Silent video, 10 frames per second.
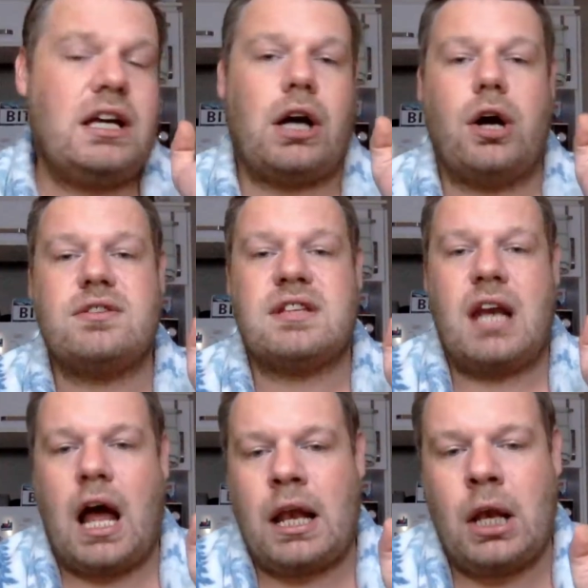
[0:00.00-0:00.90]
goes and
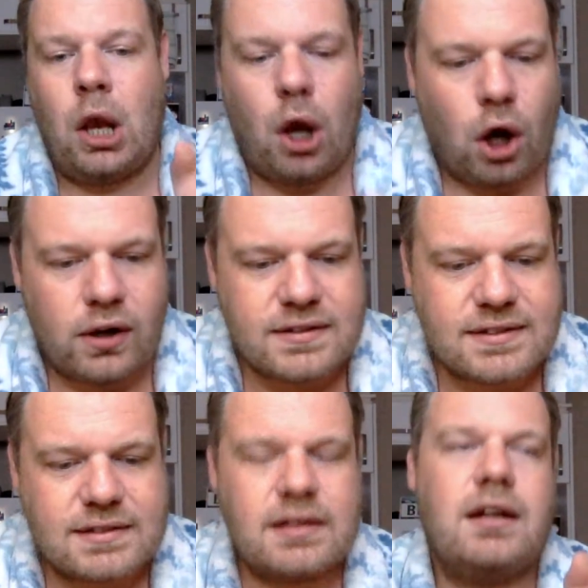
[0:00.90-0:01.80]

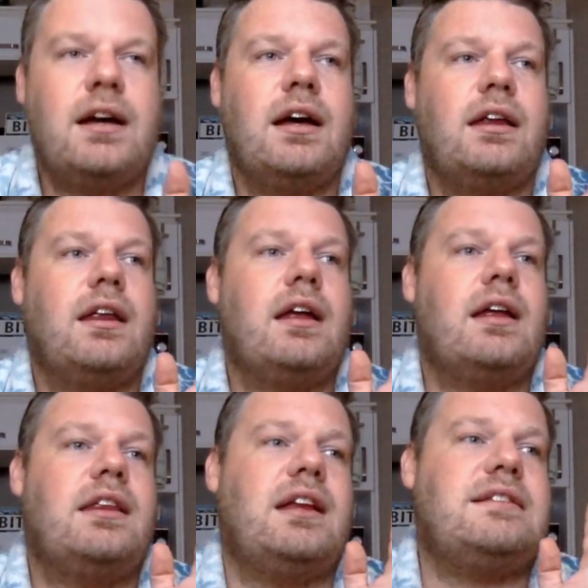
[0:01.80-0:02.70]
unlocks
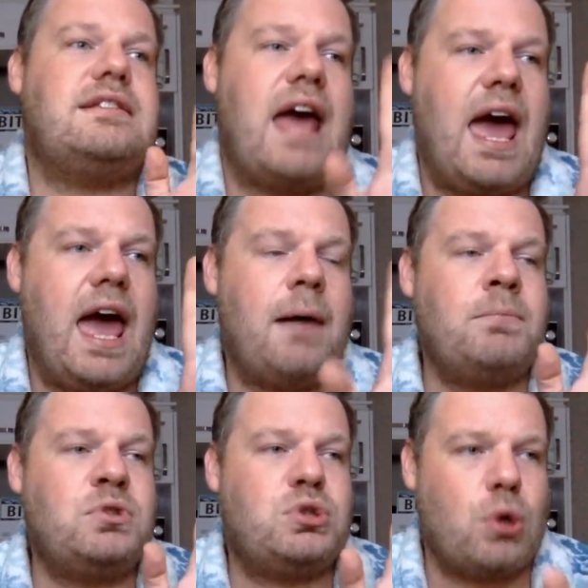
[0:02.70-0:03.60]
the
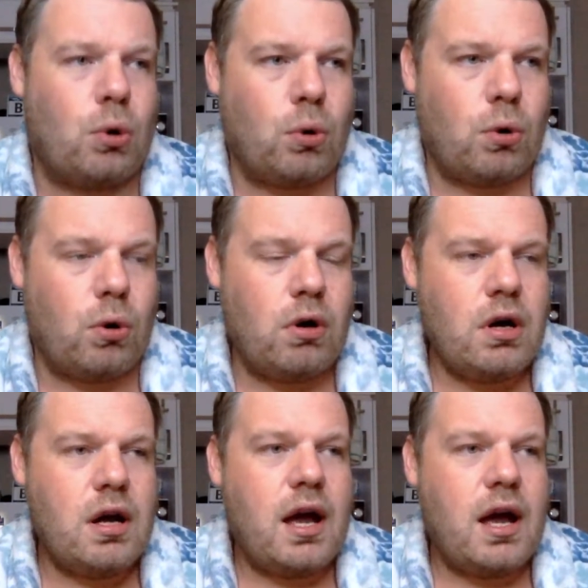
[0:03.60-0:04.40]
damn door